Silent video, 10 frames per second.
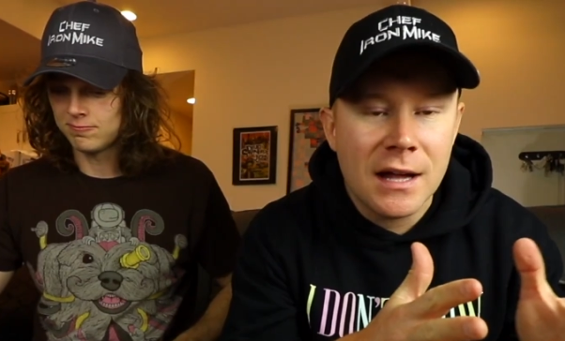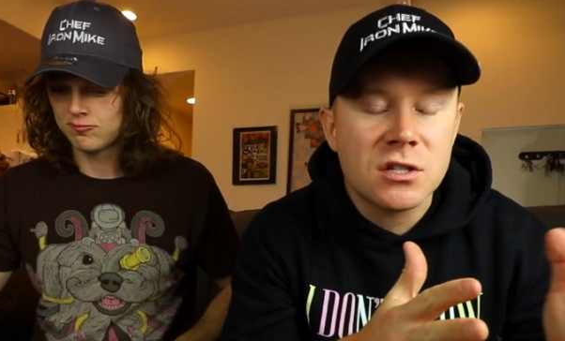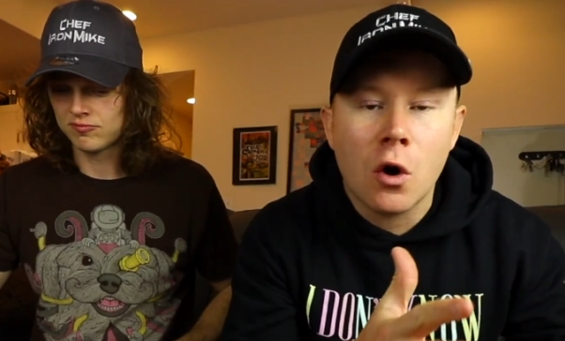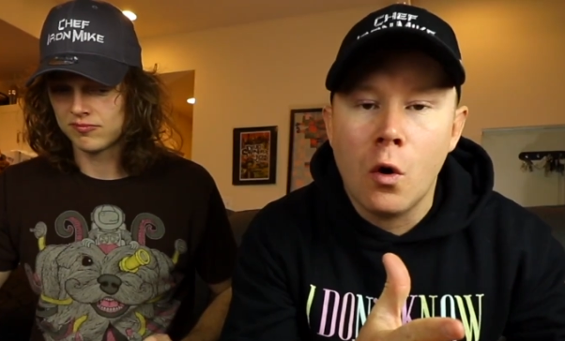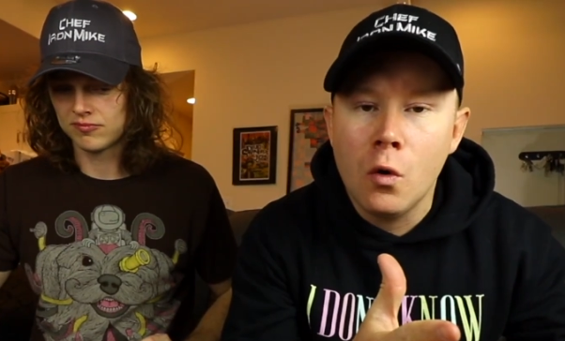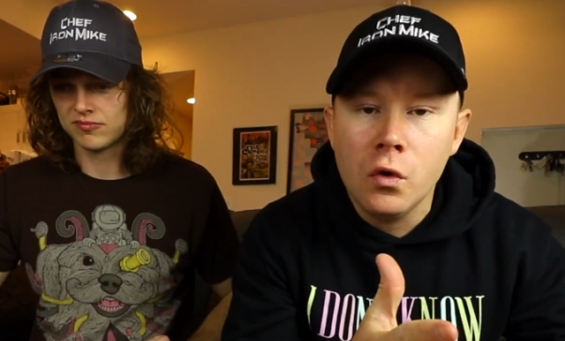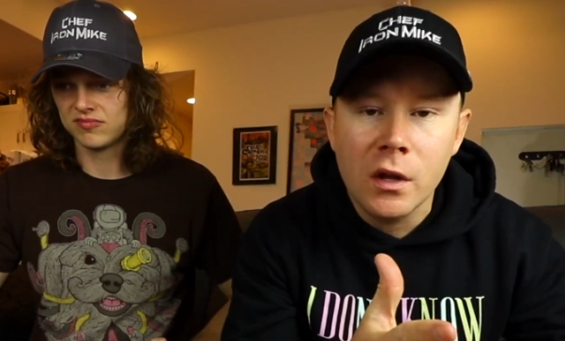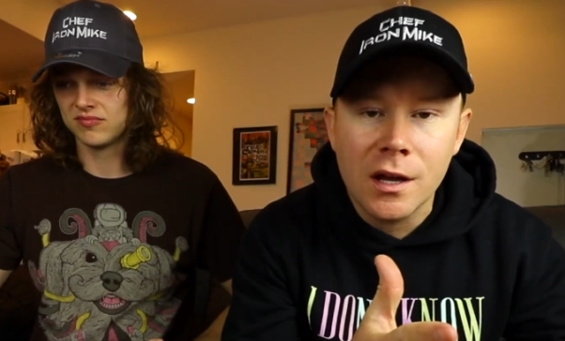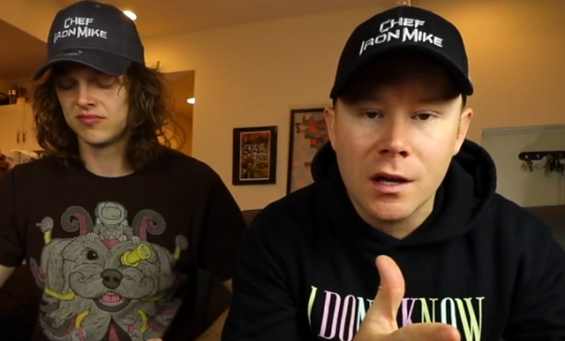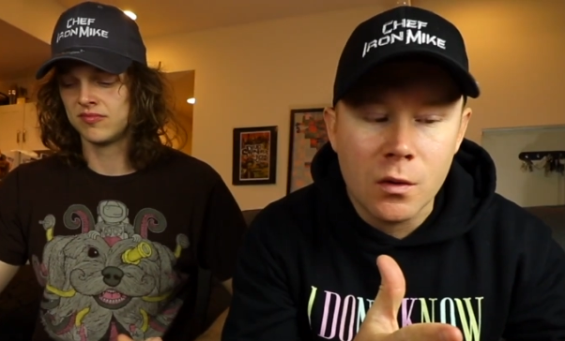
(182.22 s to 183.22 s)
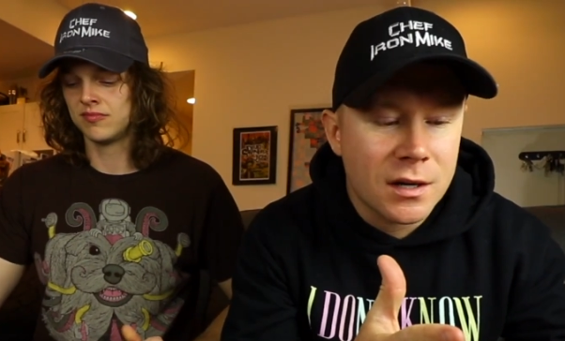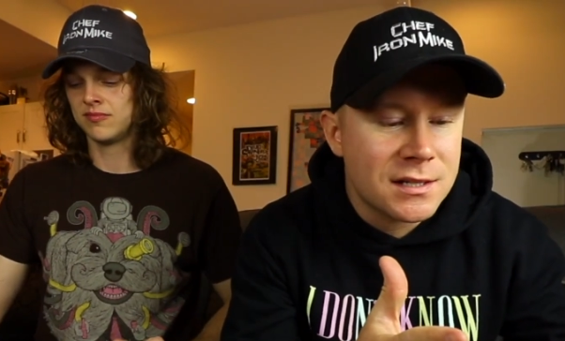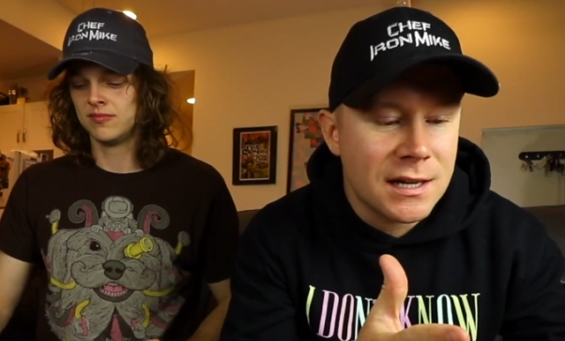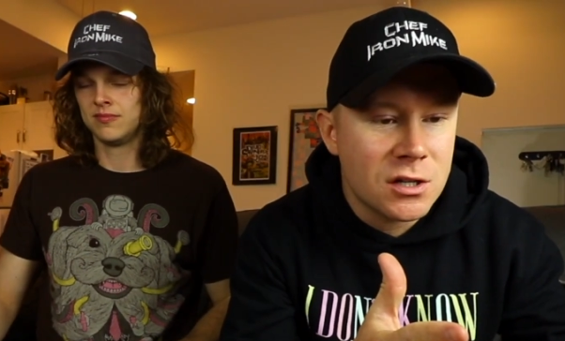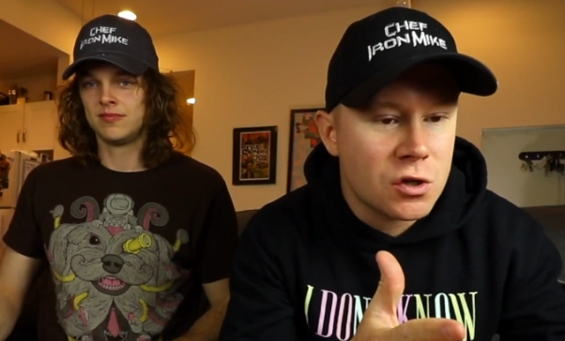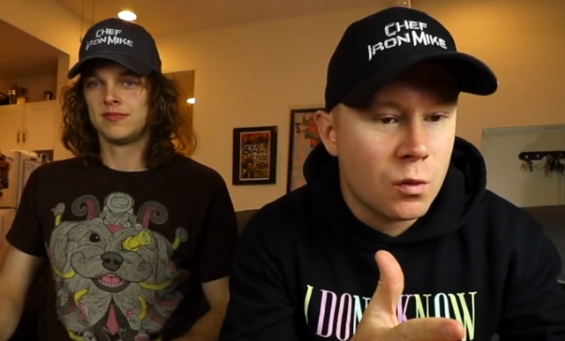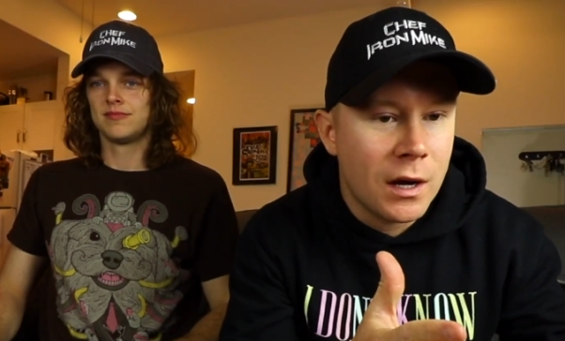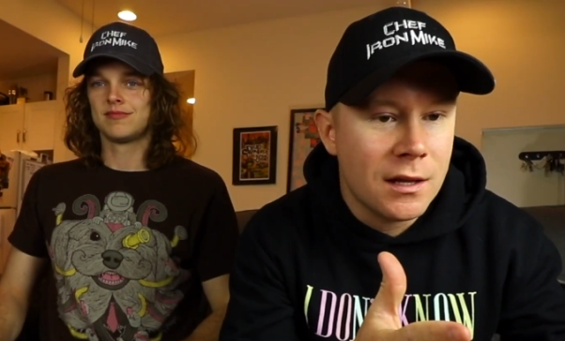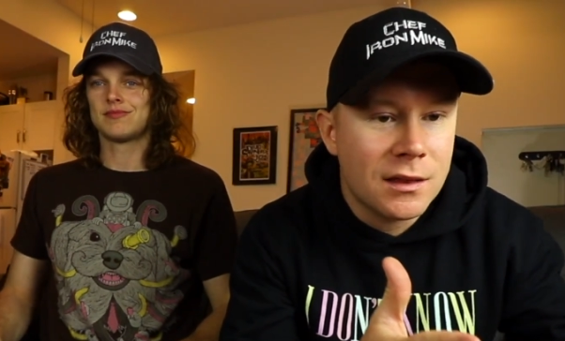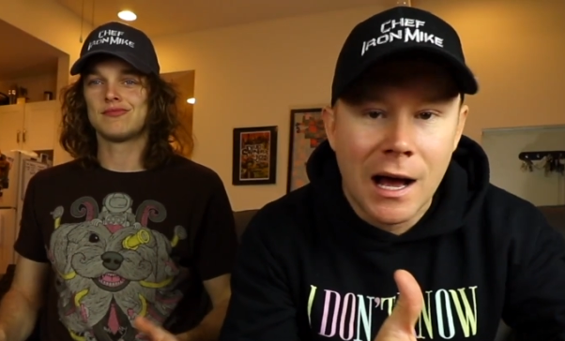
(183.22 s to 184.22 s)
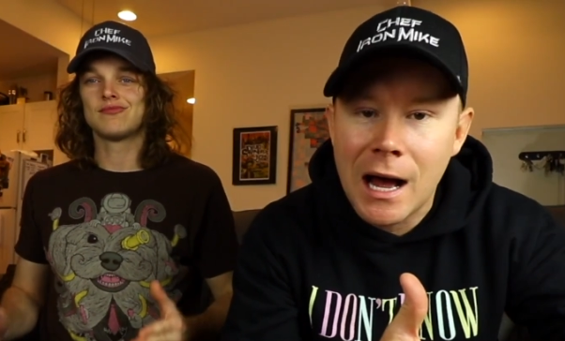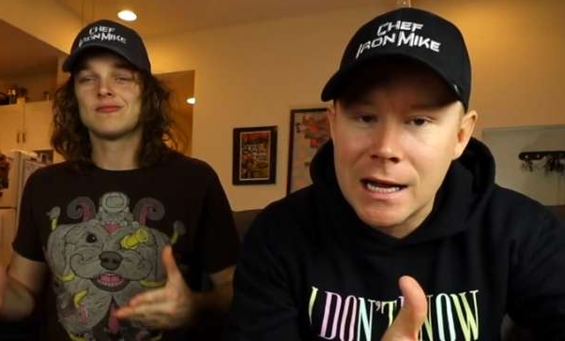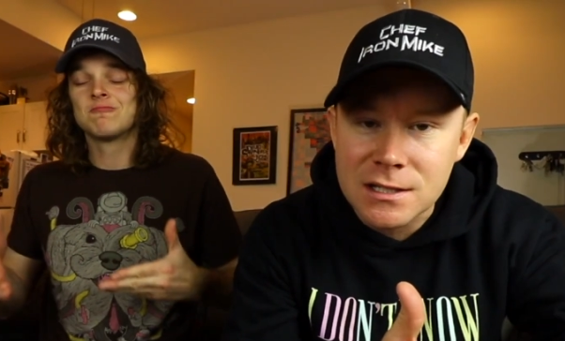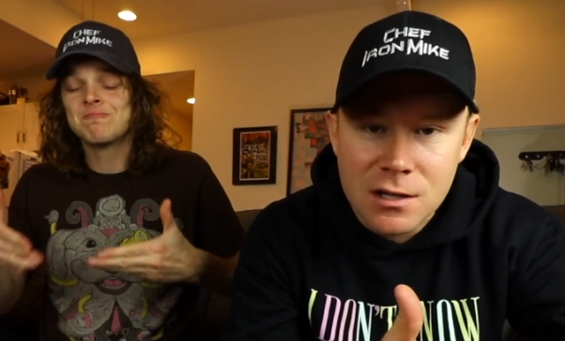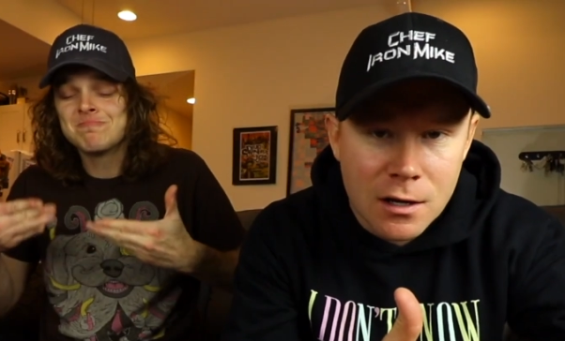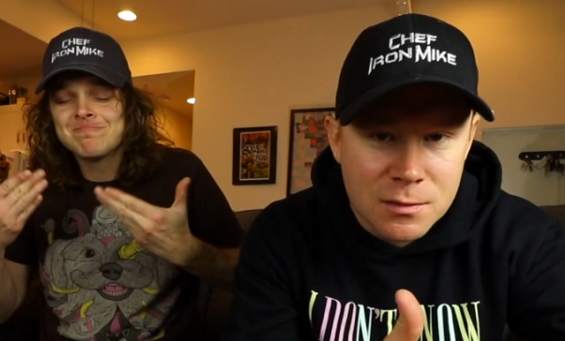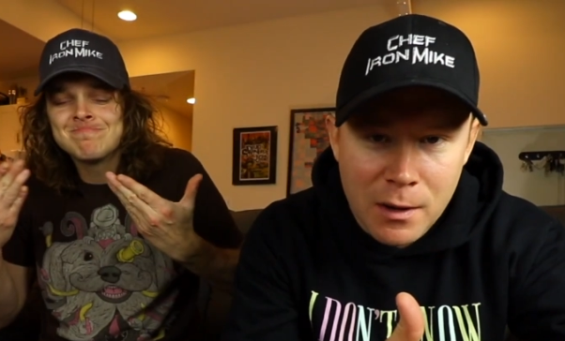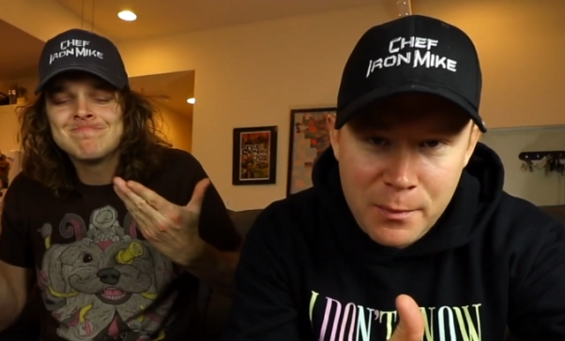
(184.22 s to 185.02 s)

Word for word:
Speaker 1: That's only gonna accentuate the hot sauce, my